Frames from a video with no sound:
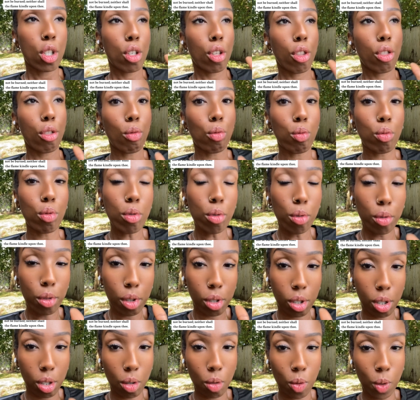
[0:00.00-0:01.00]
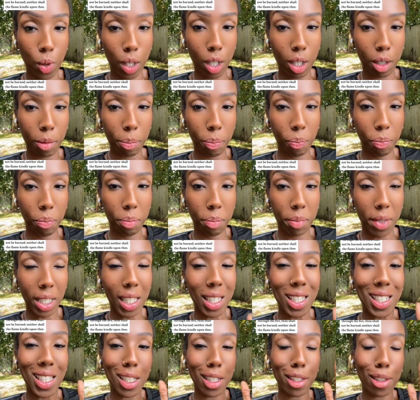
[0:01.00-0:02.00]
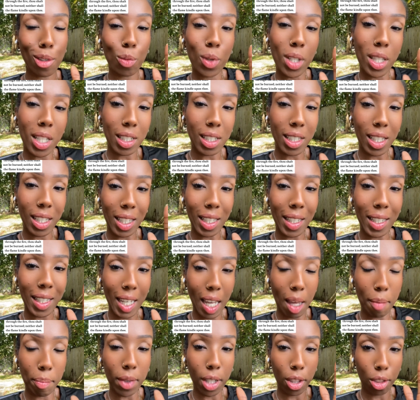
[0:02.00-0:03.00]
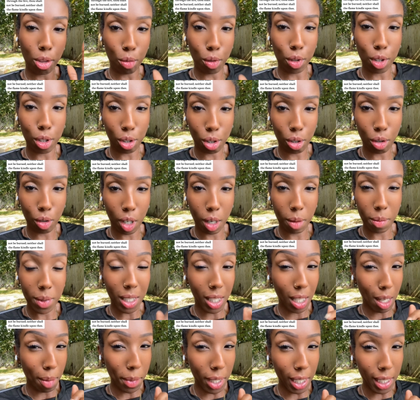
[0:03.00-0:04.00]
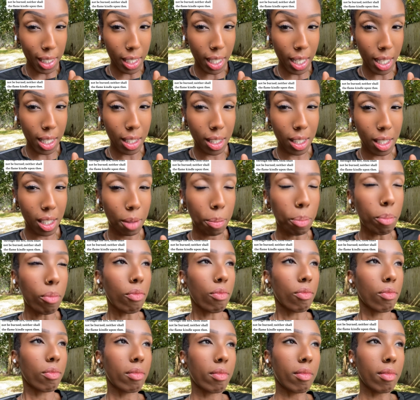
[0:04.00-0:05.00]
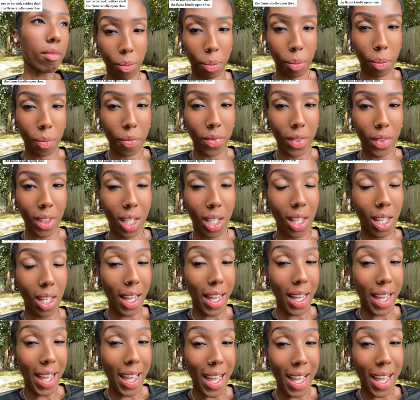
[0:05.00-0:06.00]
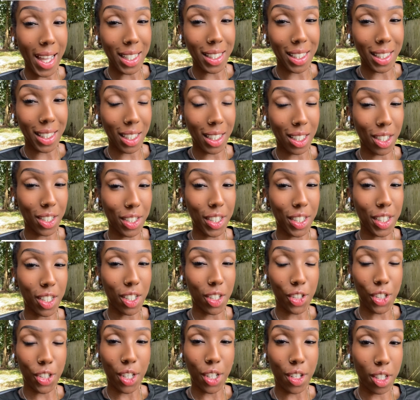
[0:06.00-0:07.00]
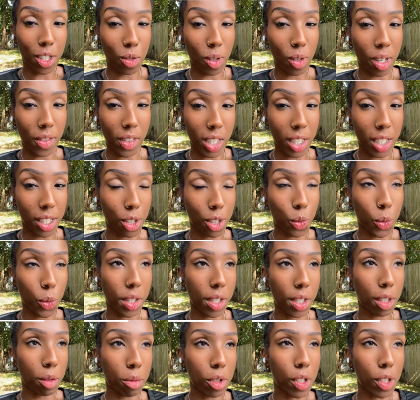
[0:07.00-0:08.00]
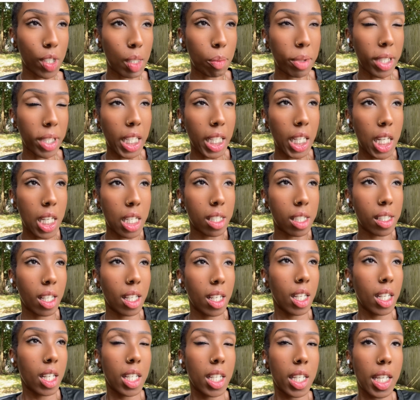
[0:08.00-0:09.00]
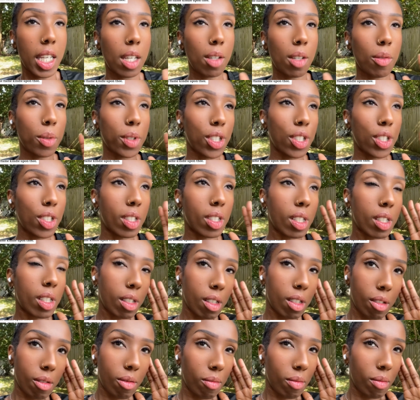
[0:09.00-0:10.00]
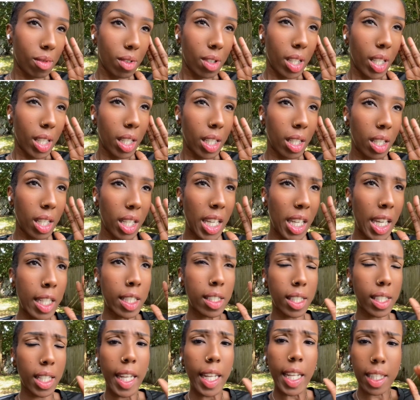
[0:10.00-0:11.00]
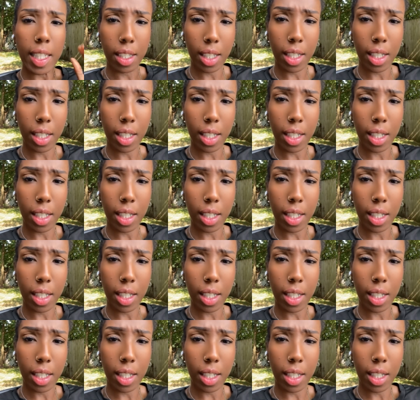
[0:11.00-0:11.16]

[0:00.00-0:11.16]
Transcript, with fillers: through the storm because He's the one that's going to get me through the storm. Does that make sense? I had to get on here and share this revelation with you just because it was it's like it's